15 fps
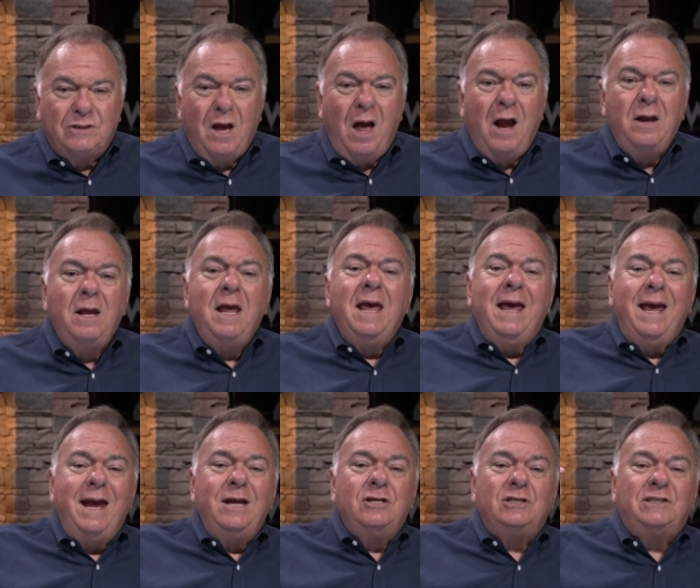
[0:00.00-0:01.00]
side.
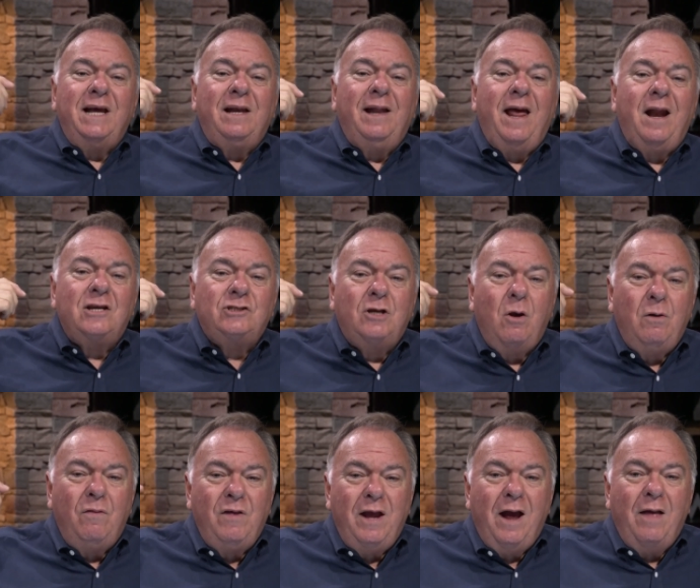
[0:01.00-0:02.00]
He just said, let us go
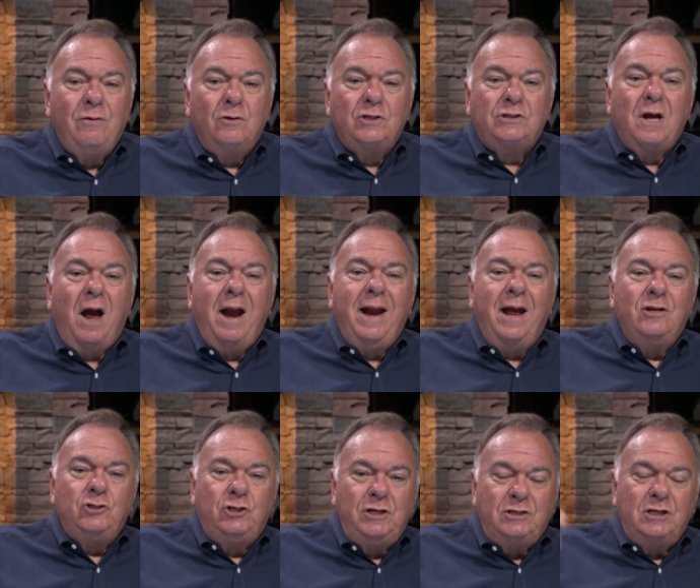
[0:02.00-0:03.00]
to the other side.
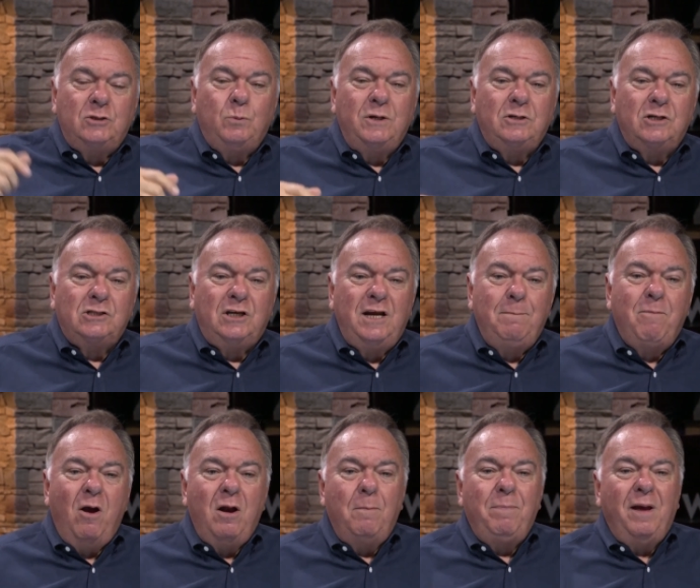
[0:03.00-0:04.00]
And Jesus went to sleep
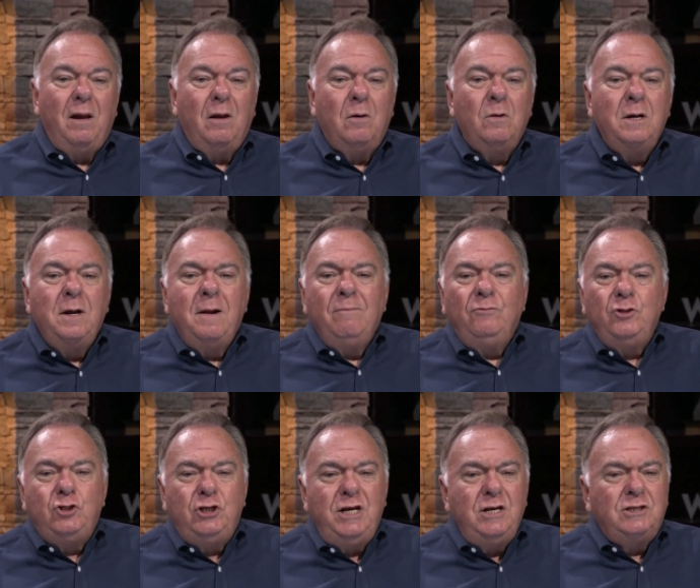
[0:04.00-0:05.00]
on a pillow.
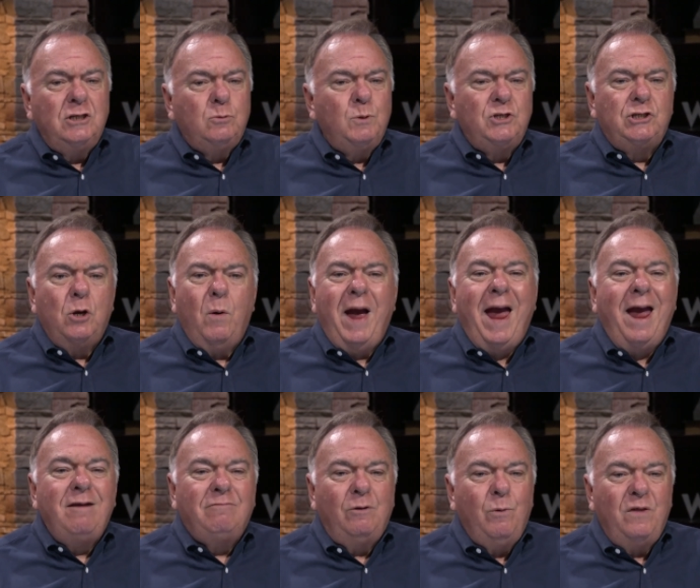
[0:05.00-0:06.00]
Jesus was so
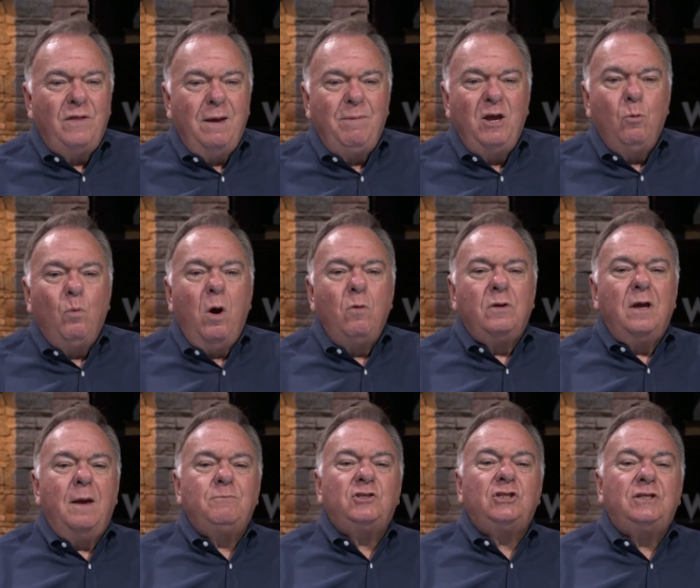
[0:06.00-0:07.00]
angry with them. He woke
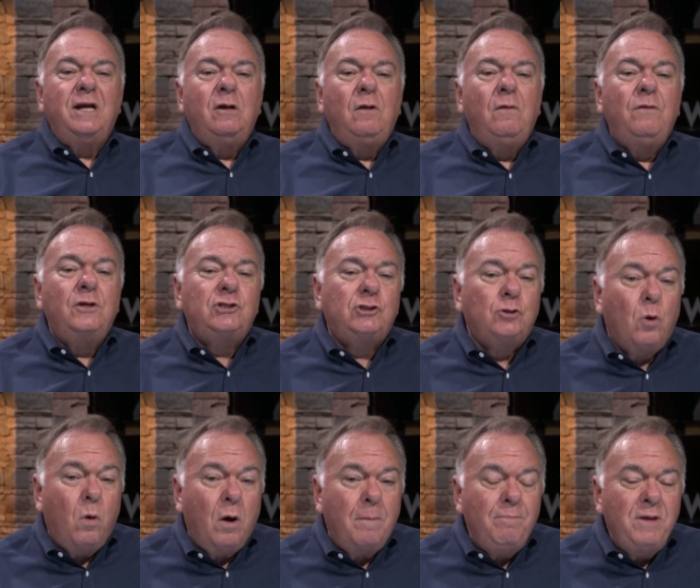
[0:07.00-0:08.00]
up, stilled the
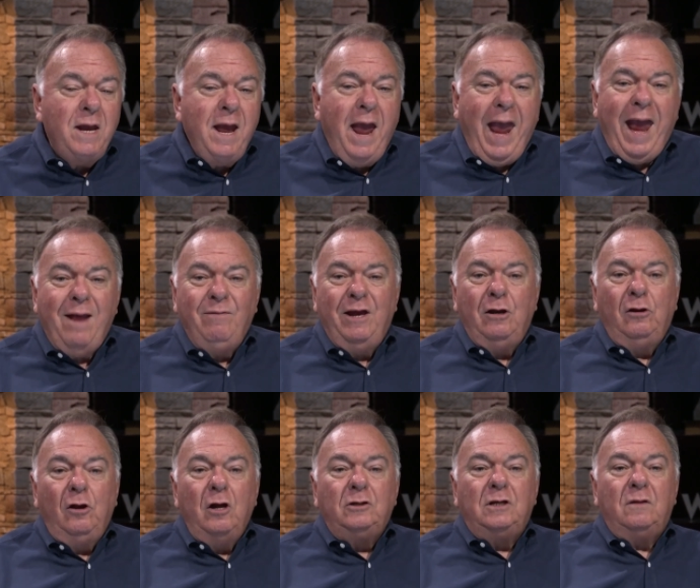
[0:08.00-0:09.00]
storm, and then
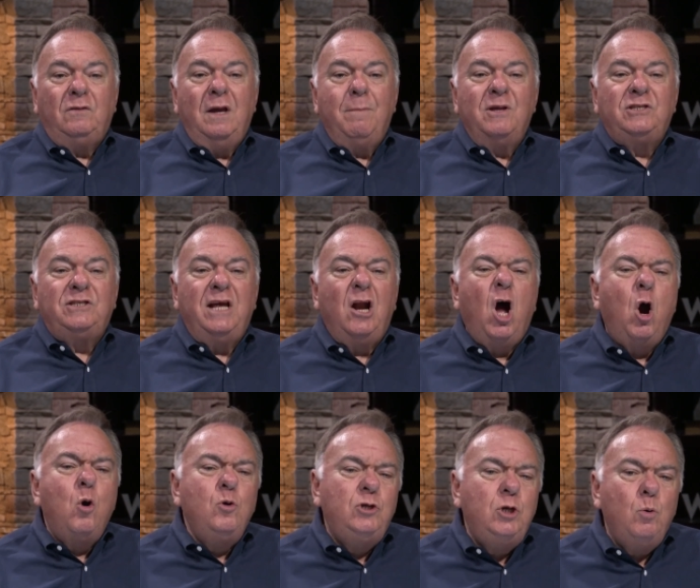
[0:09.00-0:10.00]
looked at them and said,
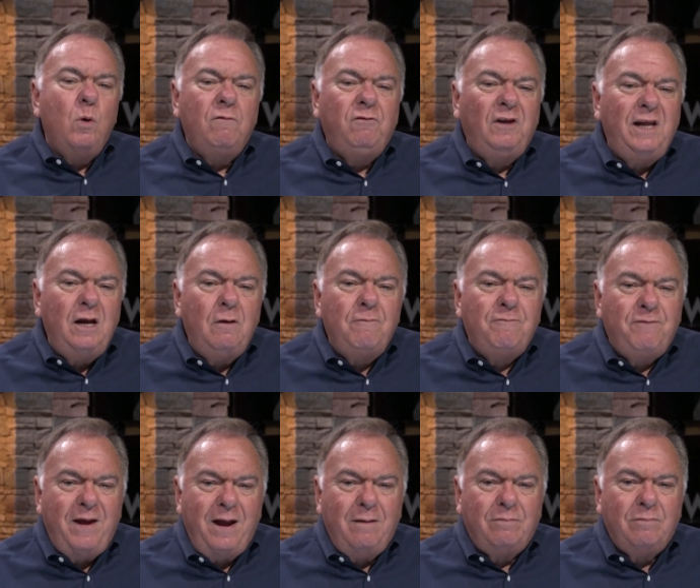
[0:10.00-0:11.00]
Oh, you of little
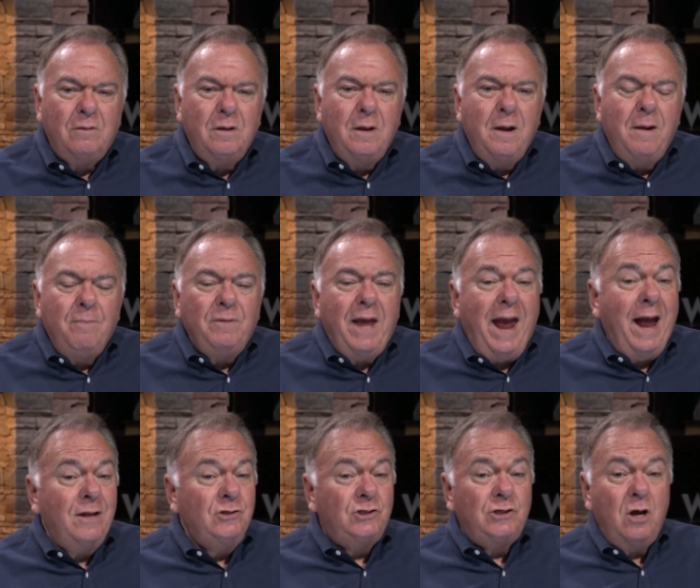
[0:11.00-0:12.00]
faith.
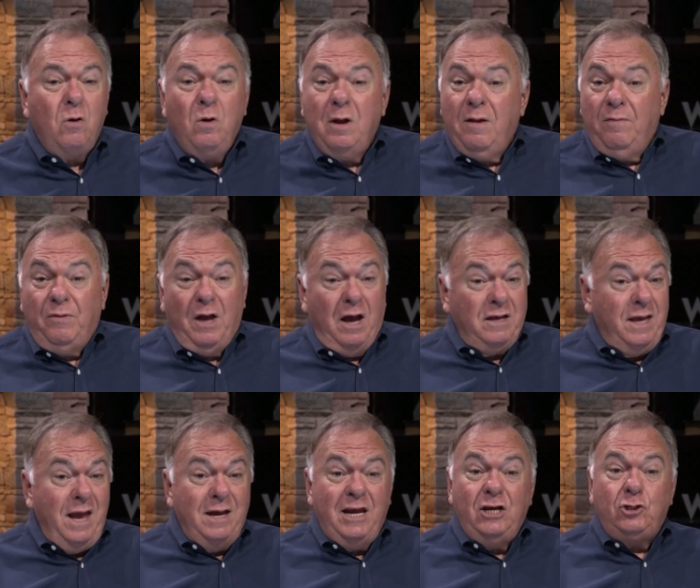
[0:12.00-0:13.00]
And so
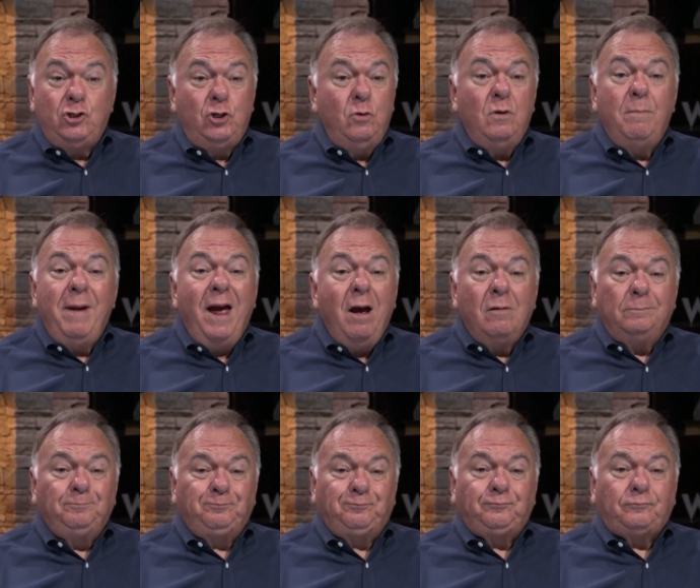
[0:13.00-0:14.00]
again, he chewed them out.